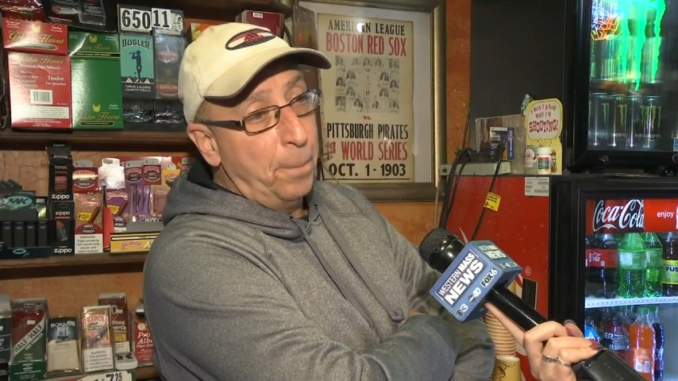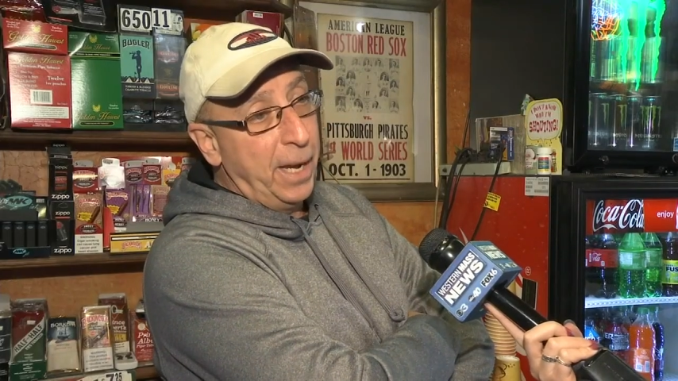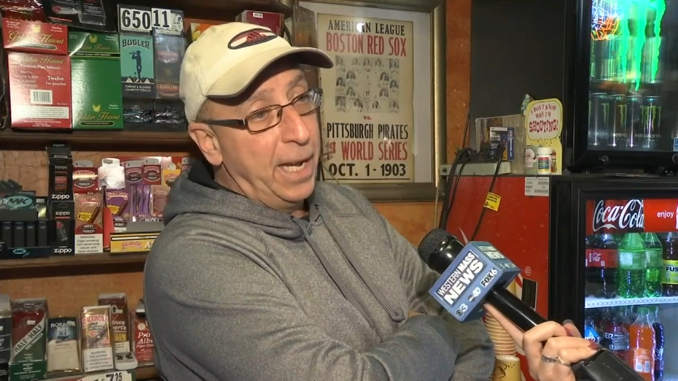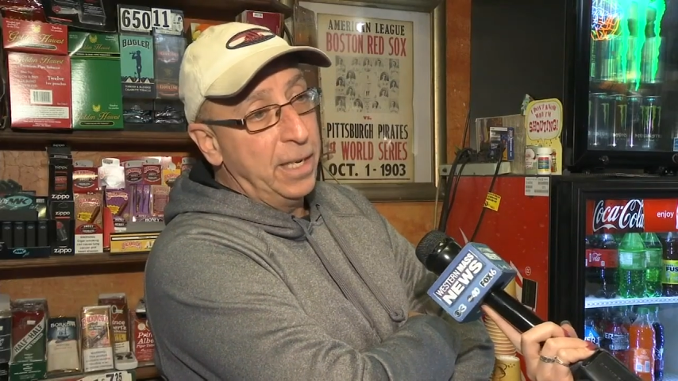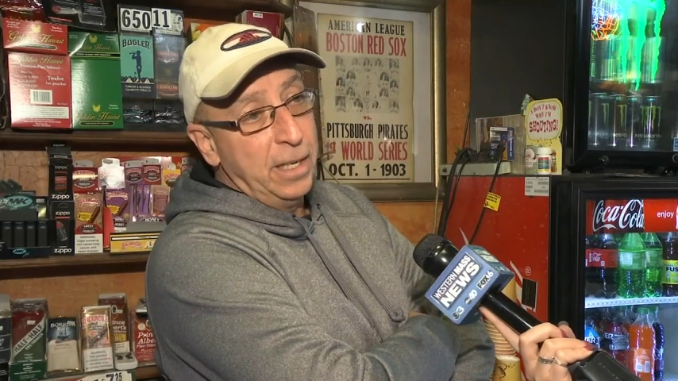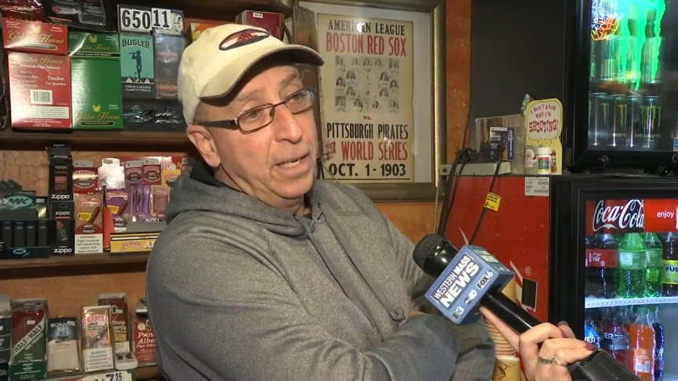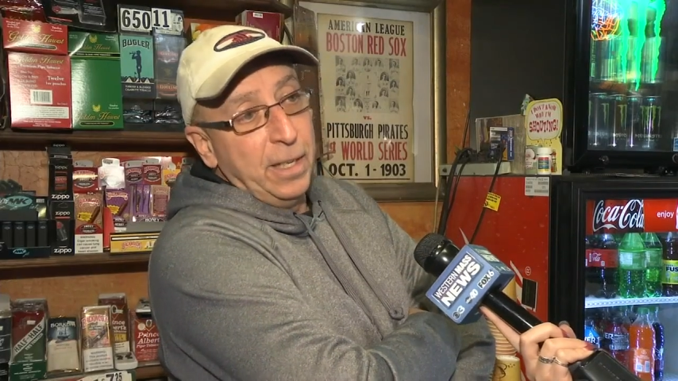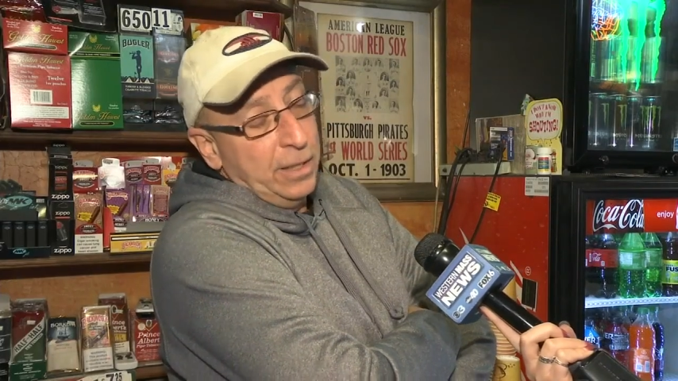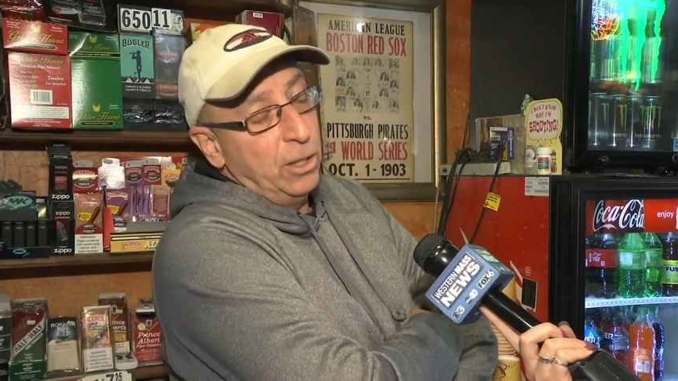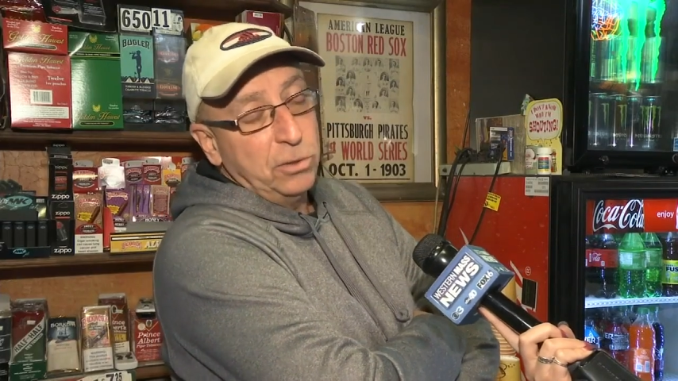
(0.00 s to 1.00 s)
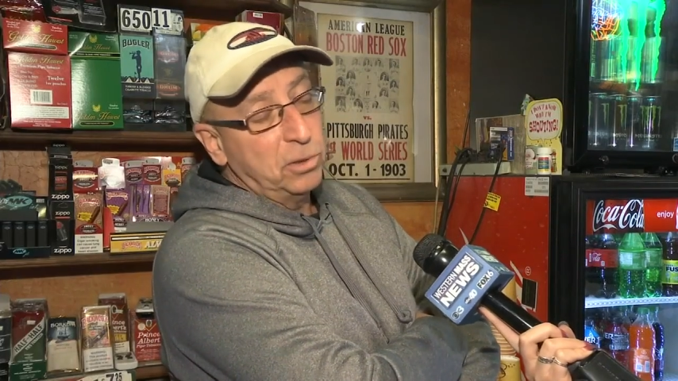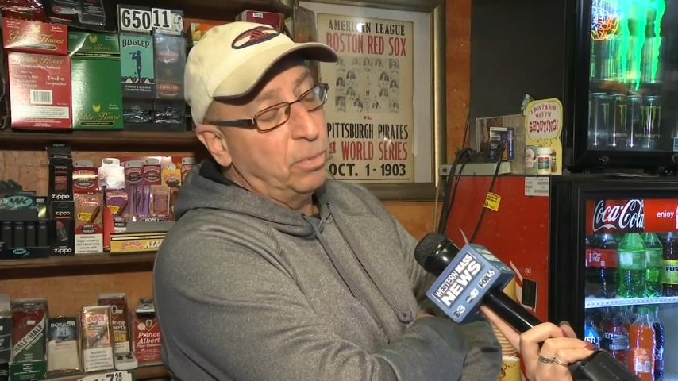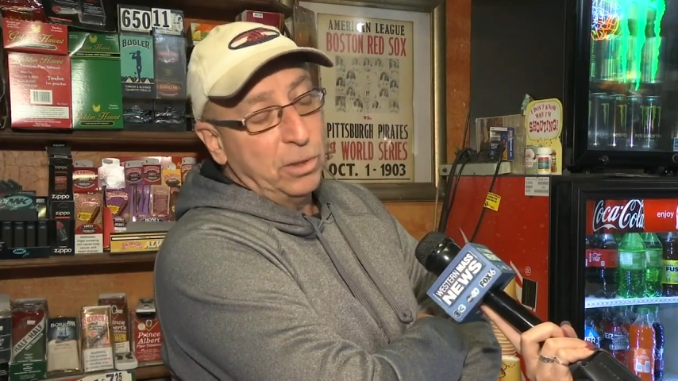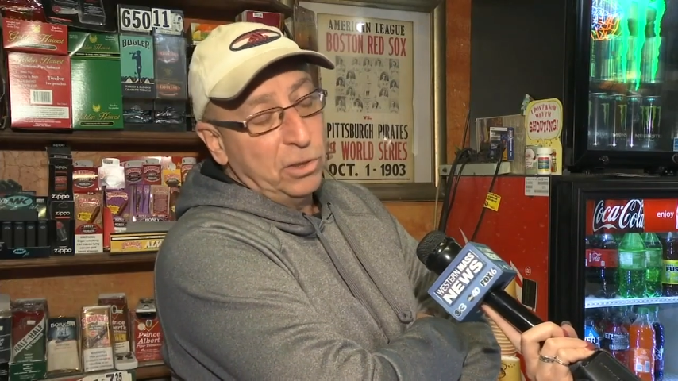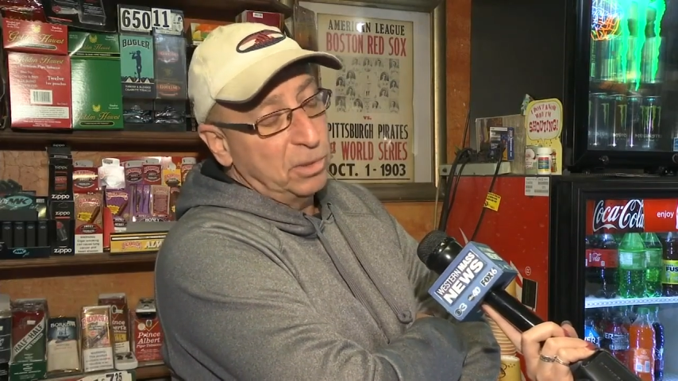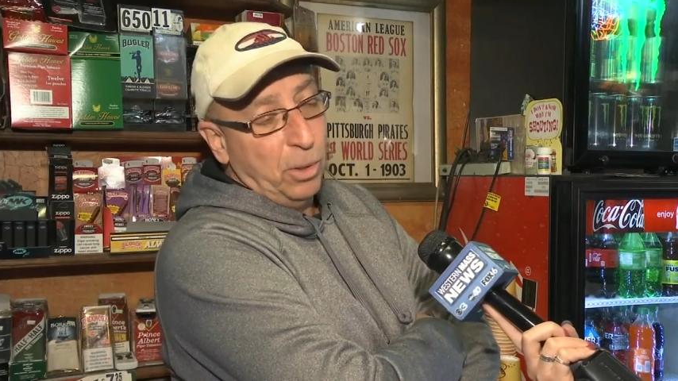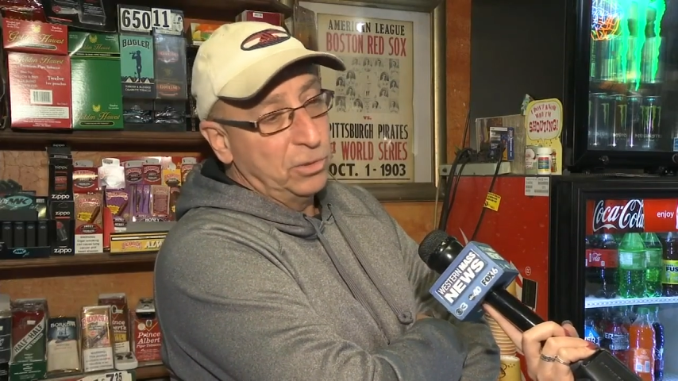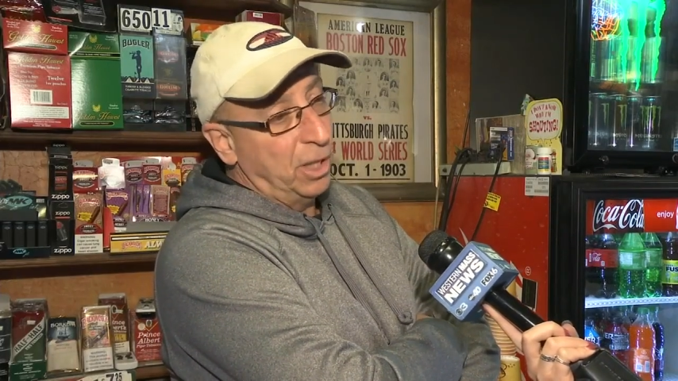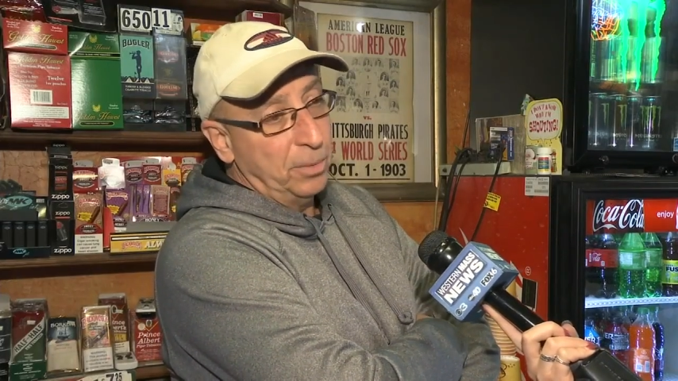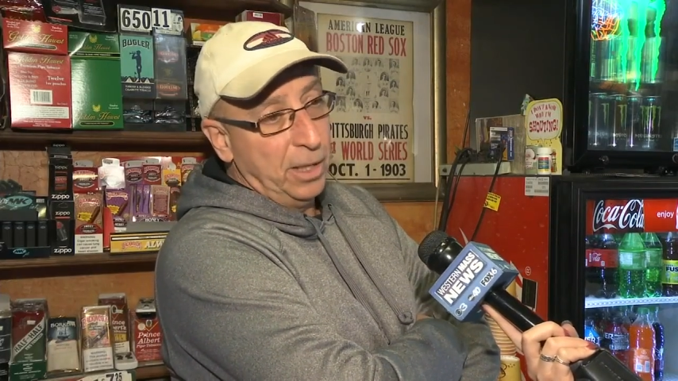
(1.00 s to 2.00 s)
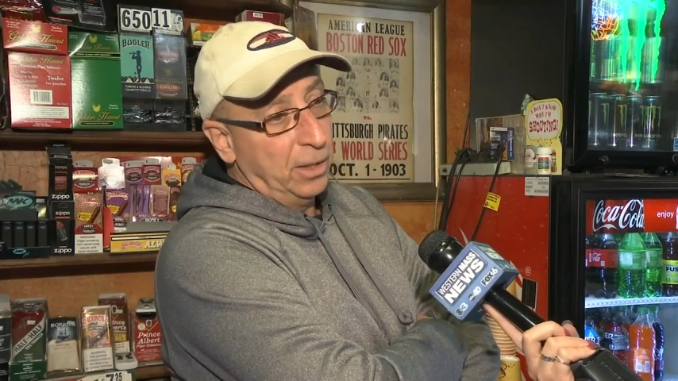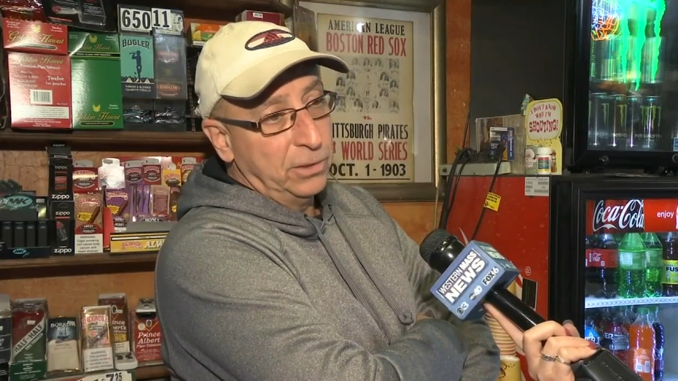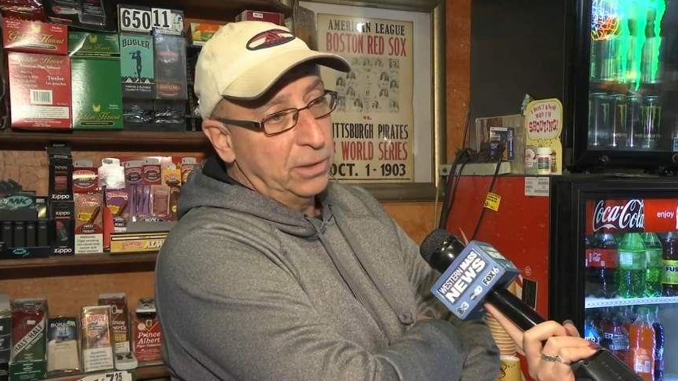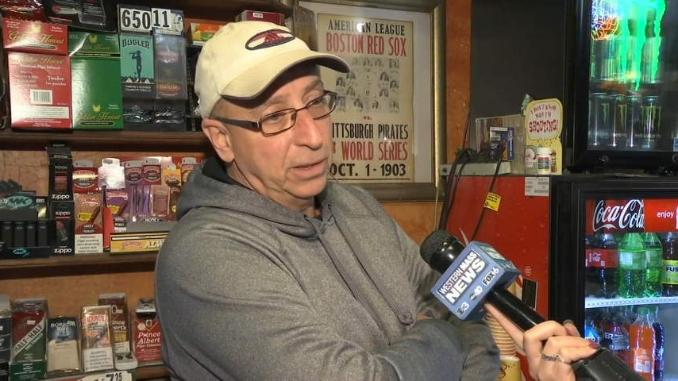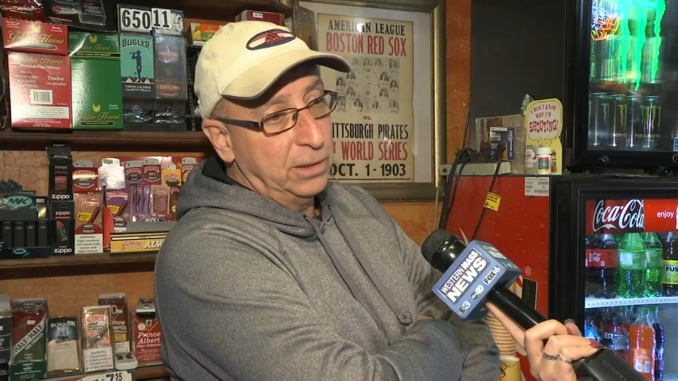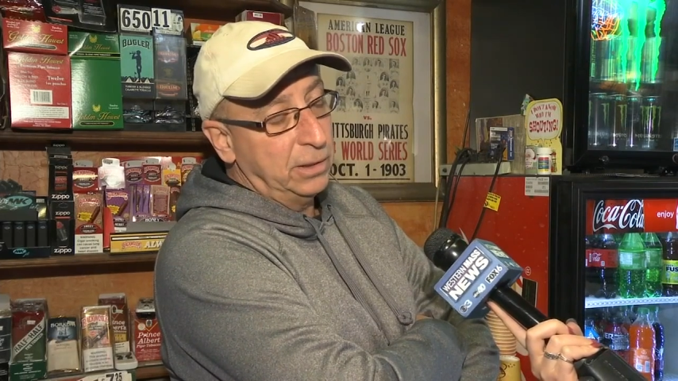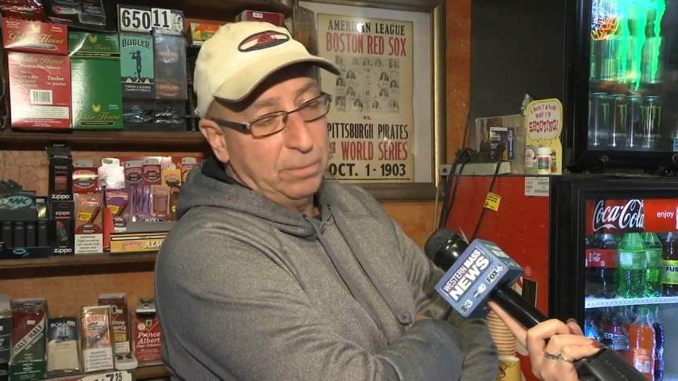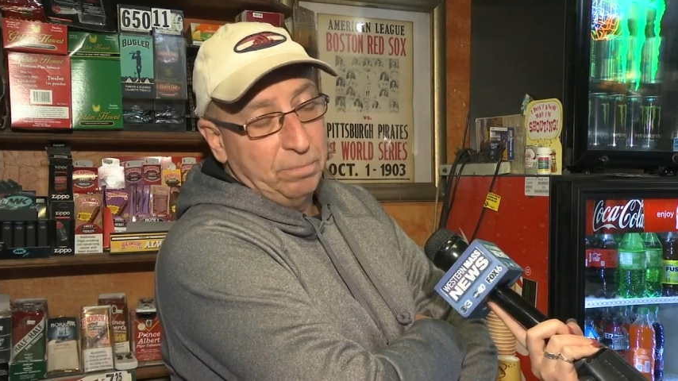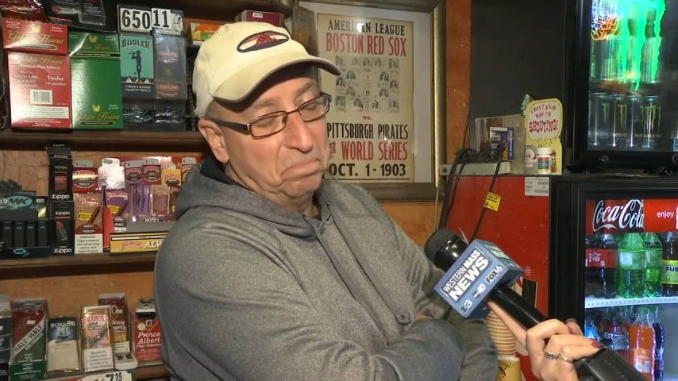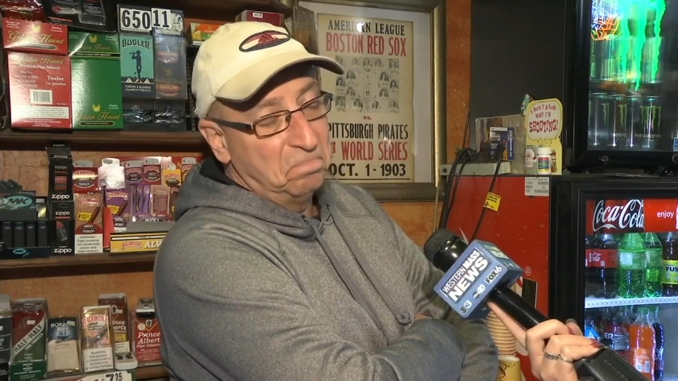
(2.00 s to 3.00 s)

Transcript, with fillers: ban, they'll, sm they'll smoke something else. It's,